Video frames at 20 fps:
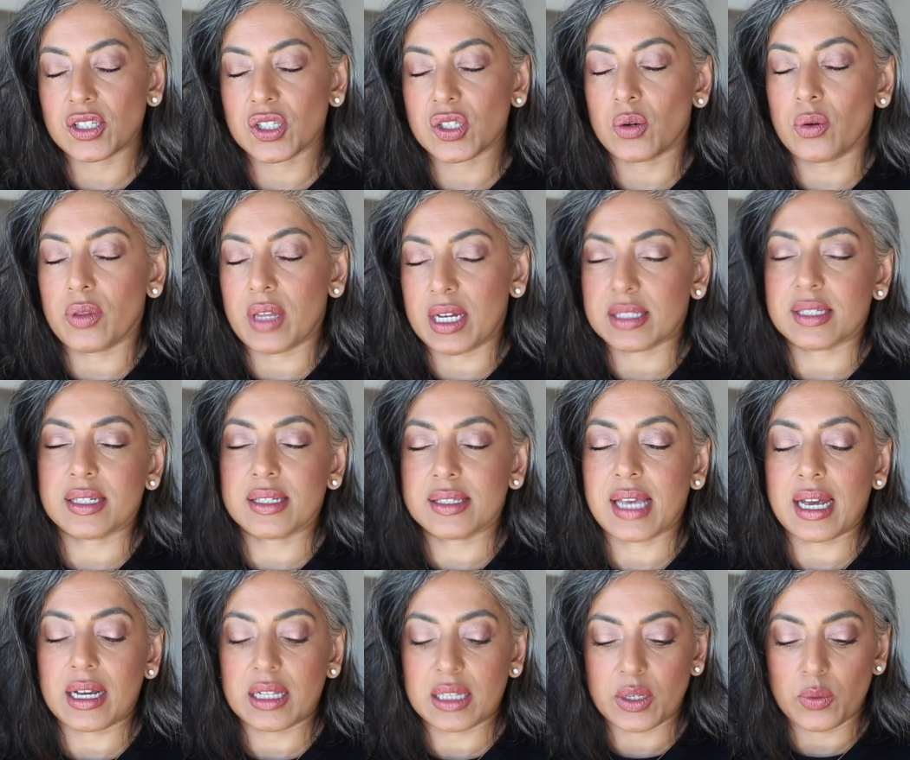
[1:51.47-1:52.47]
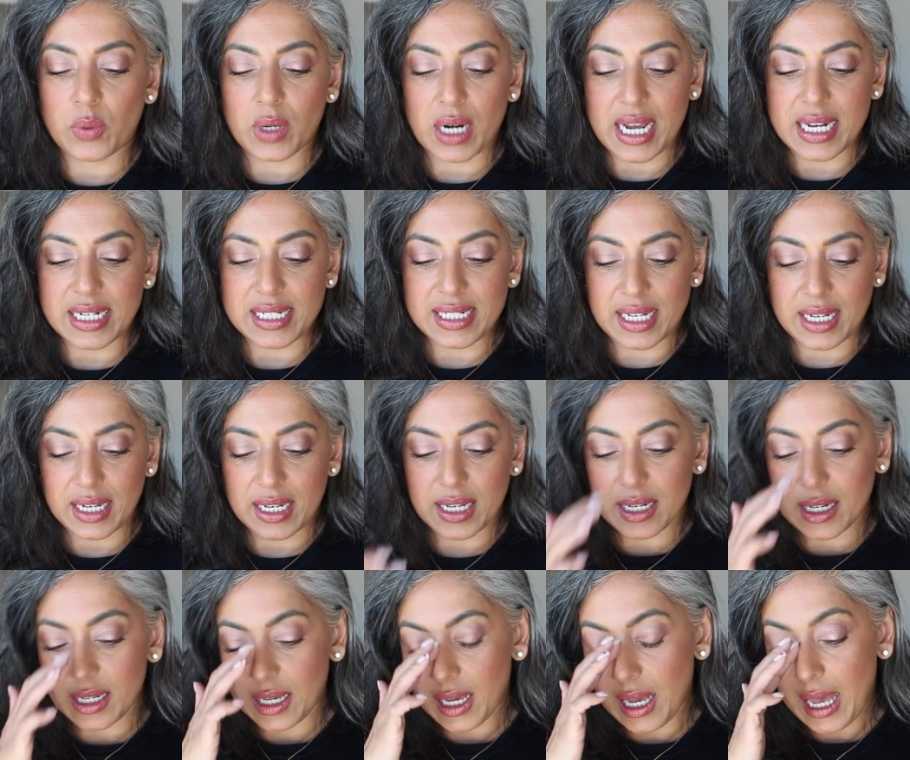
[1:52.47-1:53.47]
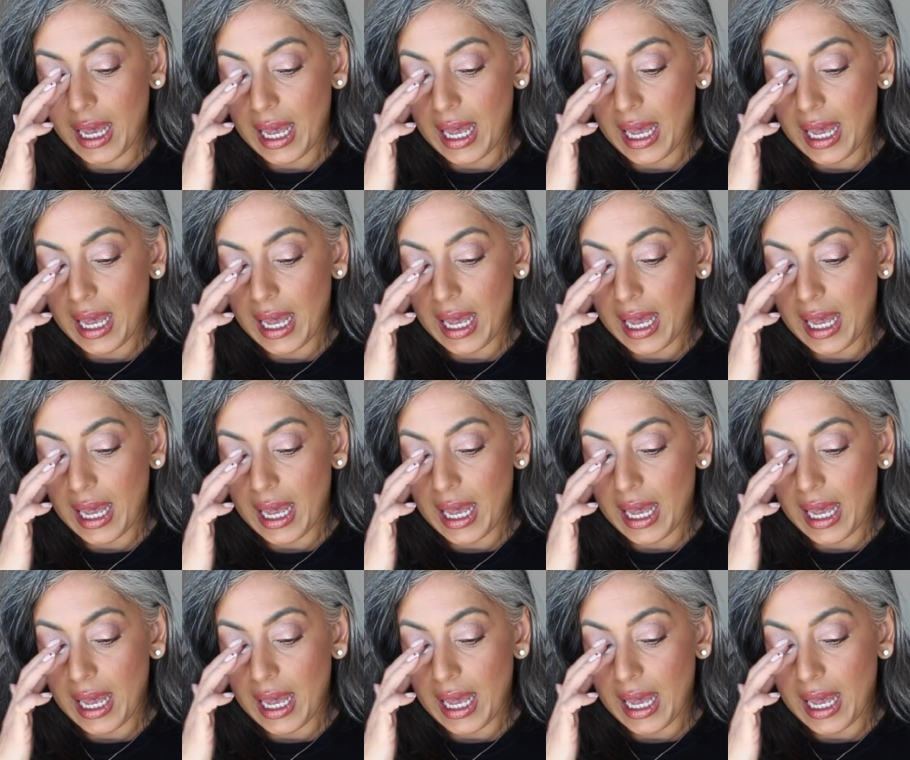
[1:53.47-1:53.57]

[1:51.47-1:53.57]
So that's exactly what I did.